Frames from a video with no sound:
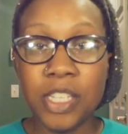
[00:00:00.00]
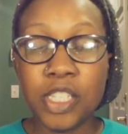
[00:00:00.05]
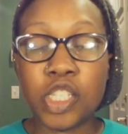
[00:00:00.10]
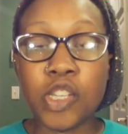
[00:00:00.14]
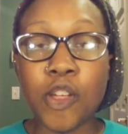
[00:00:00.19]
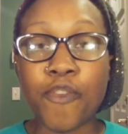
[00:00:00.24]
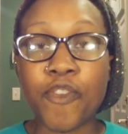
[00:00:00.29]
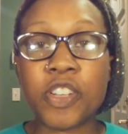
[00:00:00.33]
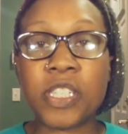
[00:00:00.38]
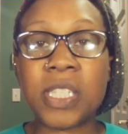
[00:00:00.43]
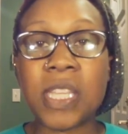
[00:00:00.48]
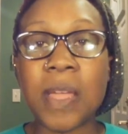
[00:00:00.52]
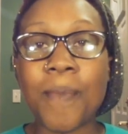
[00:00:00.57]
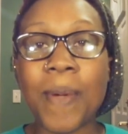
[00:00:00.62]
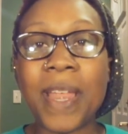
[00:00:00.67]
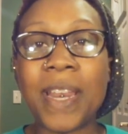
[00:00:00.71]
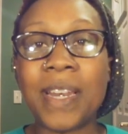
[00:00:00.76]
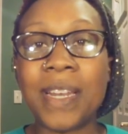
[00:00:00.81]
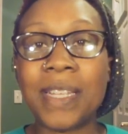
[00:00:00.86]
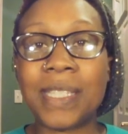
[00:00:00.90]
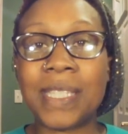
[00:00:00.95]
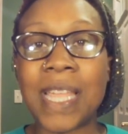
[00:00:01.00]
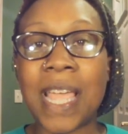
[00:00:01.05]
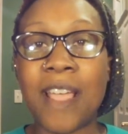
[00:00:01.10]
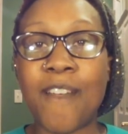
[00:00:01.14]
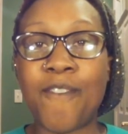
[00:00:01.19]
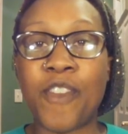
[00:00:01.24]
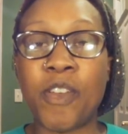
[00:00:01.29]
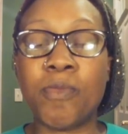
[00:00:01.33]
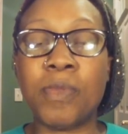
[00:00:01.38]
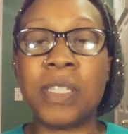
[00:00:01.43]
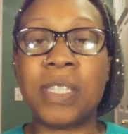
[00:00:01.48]
So for somebody to say
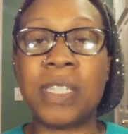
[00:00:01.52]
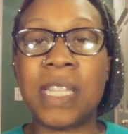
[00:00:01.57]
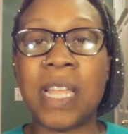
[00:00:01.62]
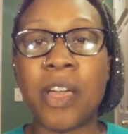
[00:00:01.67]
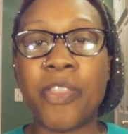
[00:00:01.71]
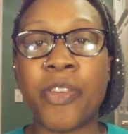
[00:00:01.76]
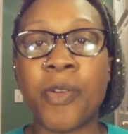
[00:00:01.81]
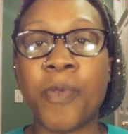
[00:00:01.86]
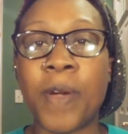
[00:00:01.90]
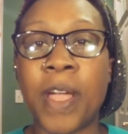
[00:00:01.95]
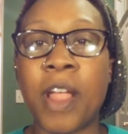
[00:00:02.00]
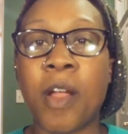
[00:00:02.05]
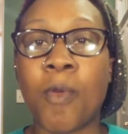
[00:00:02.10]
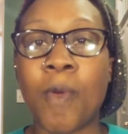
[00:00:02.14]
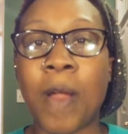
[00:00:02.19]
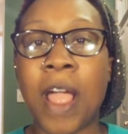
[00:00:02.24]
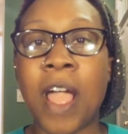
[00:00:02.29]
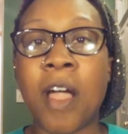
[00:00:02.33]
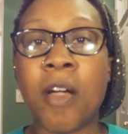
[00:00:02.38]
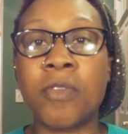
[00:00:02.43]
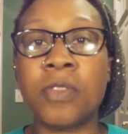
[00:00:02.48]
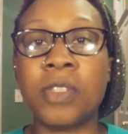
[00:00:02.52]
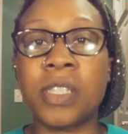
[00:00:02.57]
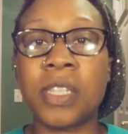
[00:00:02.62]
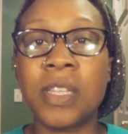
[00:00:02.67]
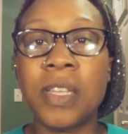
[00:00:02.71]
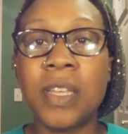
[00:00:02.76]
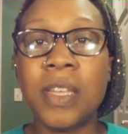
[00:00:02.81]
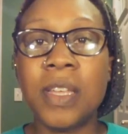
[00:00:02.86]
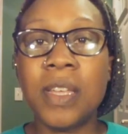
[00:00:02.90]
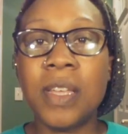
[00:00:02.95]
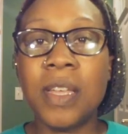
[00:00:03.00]
if it was the other way around,
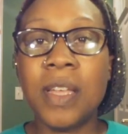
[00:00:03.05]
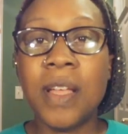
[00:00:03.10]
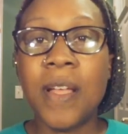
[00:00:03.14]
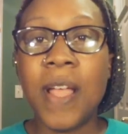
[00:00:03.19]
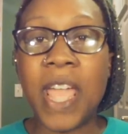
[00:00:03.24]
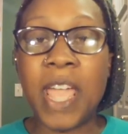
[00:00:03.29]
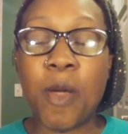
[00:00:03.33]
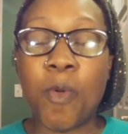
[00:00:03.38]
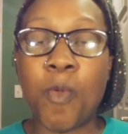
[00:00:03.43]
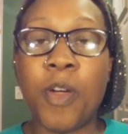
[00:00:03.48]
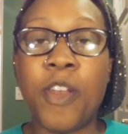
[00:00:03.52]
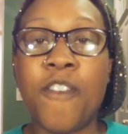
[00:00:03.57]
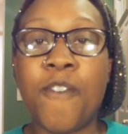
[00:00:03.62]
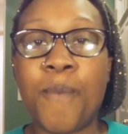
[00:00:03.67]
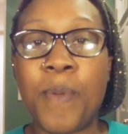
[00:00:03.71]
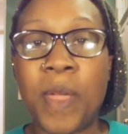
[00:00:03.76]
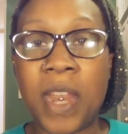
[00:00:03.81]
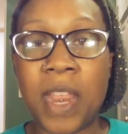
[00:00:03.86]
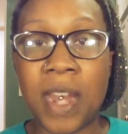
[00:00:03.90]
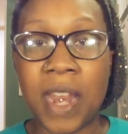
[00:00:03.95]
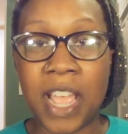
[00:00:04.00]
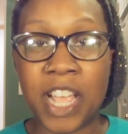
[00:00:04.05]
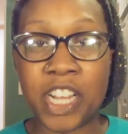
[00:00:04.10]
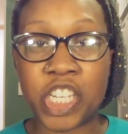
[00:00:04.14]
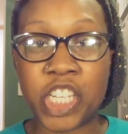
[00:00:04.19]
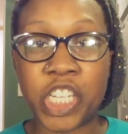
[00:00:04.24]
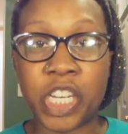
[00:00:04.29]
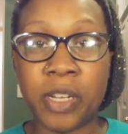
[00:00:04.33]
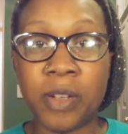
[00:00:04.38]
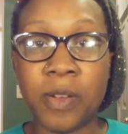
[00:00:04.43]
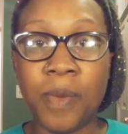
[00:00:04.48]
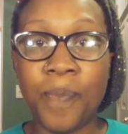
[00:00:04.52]
it would have been an
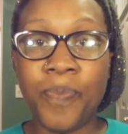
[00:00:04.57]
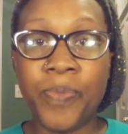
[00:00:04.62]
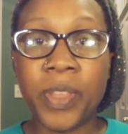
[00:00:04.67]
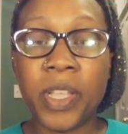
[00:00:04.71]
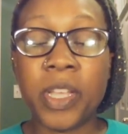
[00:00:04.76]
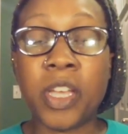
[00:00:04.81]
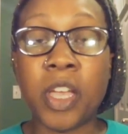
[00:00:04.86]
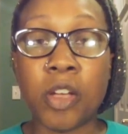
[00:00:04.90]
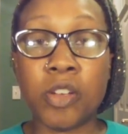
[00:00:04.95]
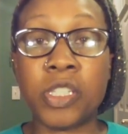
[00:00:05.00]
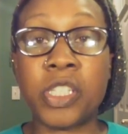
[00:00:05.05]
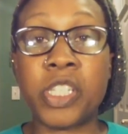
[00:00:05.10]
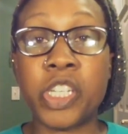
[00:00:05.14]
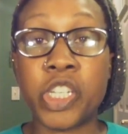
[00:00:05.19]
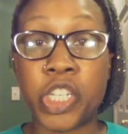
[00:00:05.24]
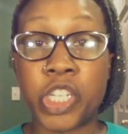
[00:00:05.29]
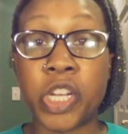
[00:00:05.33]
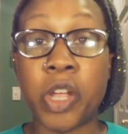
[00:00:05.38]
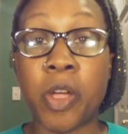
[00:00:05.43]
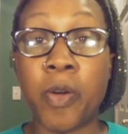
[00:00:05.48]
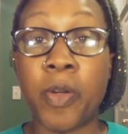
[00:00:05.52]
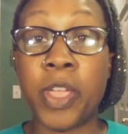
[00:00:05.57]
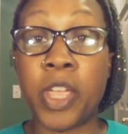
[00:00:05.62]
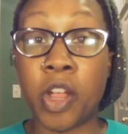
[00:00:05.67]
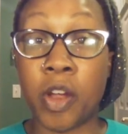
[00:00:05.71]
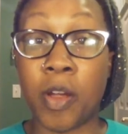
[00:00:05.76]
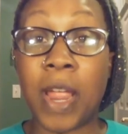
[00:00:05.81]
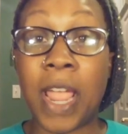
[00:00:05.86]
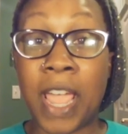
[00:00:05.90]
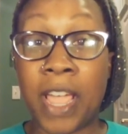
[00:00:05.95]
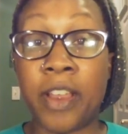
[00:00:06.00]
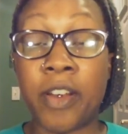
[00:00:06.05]
issue, goes to show
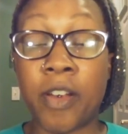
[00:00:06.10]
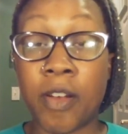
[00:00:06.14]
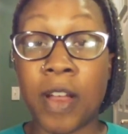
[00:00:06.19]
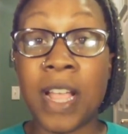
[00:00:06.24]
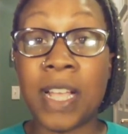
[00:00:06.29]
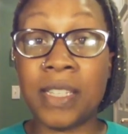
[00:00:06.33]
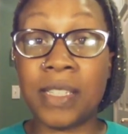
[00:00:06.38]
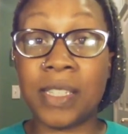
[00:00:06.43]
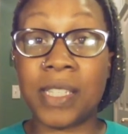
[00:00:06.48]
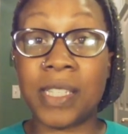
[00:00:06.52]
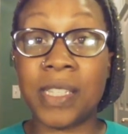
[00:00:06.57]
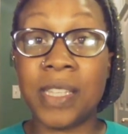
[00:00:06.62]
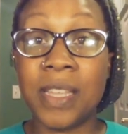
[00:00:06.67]
your ignorance